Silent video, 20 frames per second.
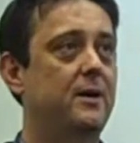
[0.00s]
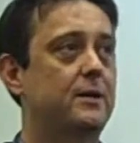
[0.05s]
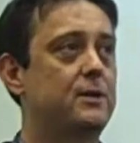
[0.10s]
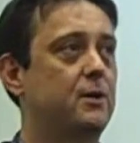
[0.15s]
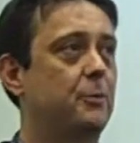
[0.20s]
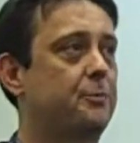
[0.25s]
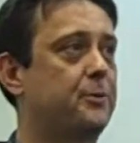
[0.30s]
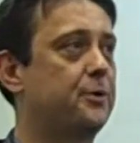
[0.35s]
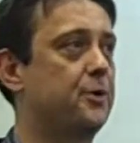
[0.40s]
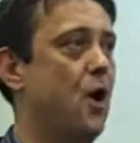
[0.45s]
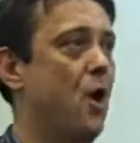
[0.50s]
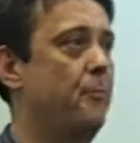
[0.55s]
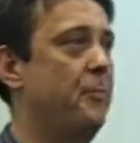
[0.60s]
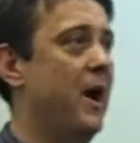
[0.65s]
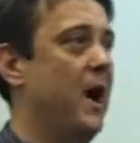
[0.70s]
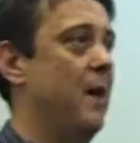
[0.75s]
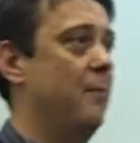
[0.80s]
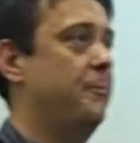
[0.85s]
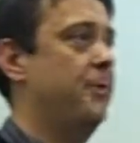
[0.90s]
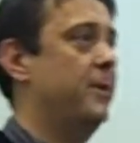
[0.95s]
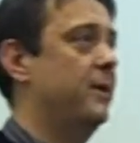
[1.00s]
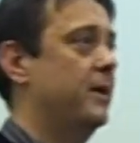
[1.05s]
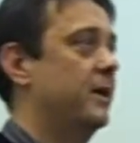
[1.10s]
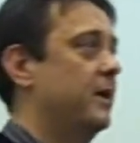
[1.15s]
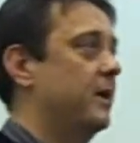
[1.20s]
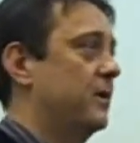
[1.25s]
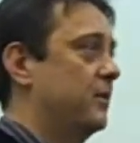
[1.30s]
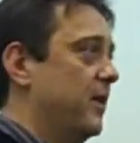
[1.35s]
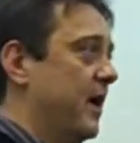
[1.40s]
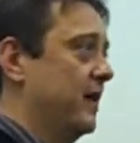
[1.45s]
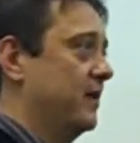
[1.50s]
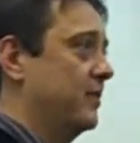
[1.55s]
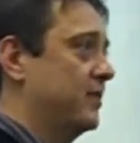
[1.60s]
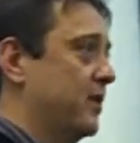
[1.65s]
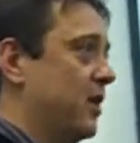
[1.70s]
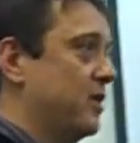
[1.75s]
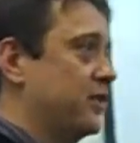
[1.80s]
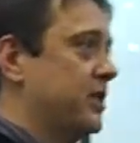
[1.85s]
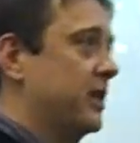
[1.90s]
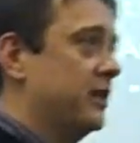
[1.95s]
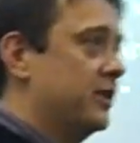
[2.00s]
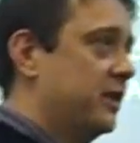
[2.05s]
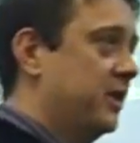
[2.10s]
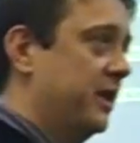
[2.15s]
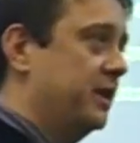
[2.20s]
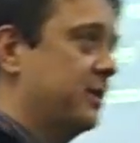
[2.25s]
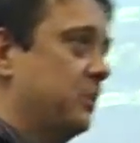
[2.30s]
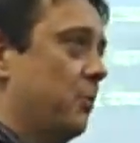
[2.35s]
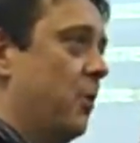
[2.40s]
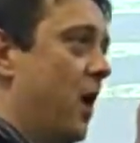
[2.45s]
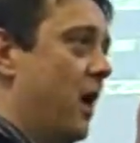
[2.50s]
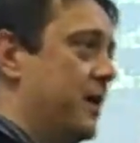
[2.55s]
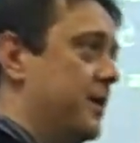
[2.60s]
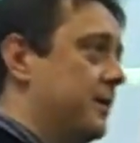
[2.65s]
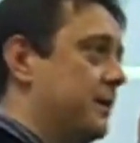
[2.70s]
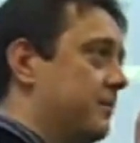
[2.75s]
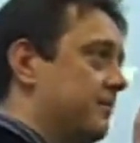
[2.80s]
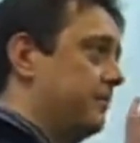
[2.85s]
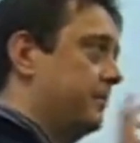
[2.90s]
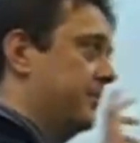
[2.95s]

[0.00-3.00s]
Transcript: to prop up that 33-1